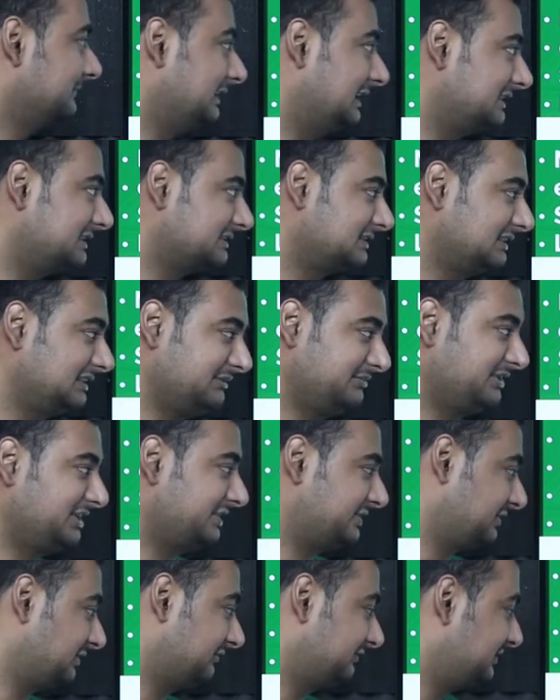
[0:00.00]
that is the
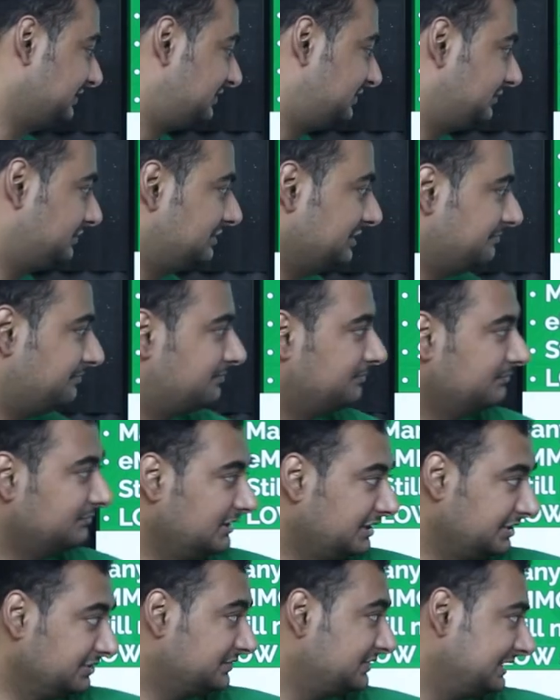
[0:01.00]
limitation of this chip
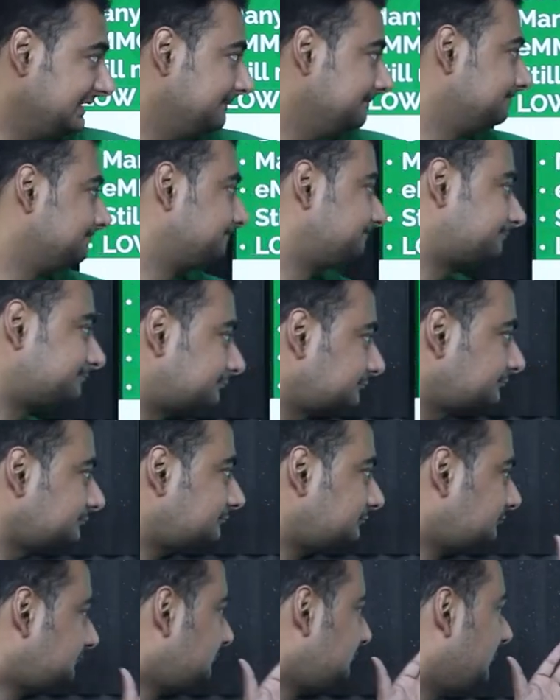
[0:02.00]
that you see.
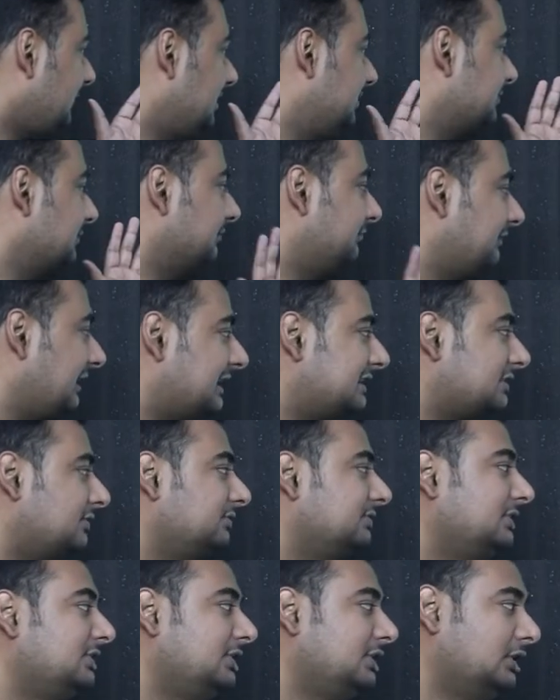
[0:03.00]
So flat
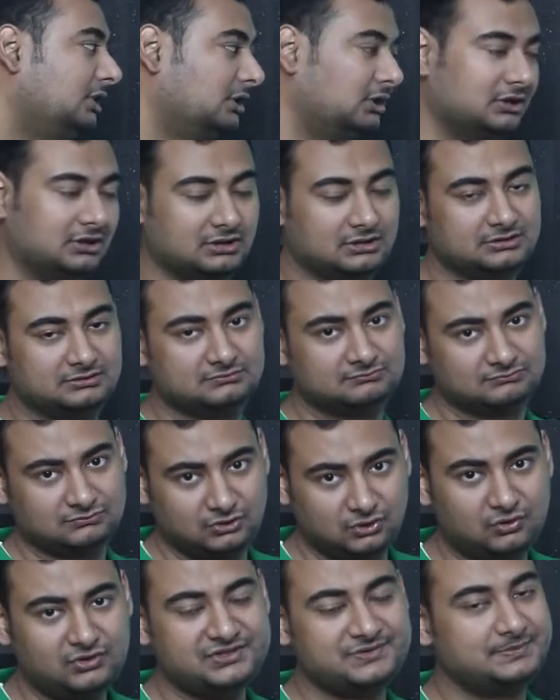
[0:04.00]
out,
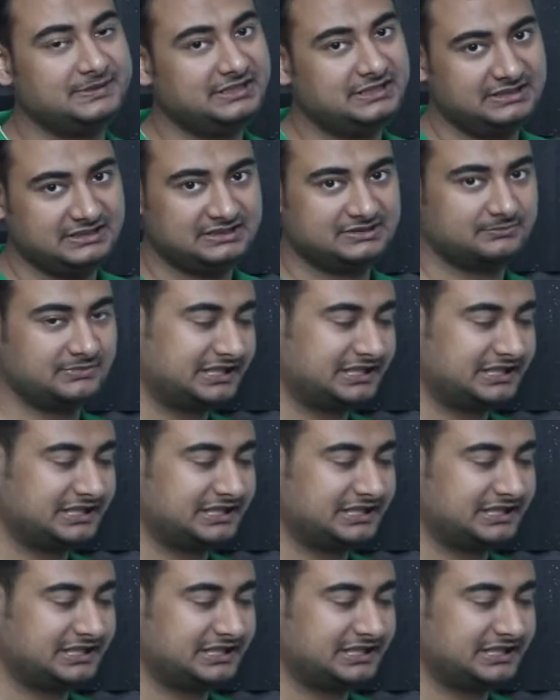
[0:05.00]
low speed is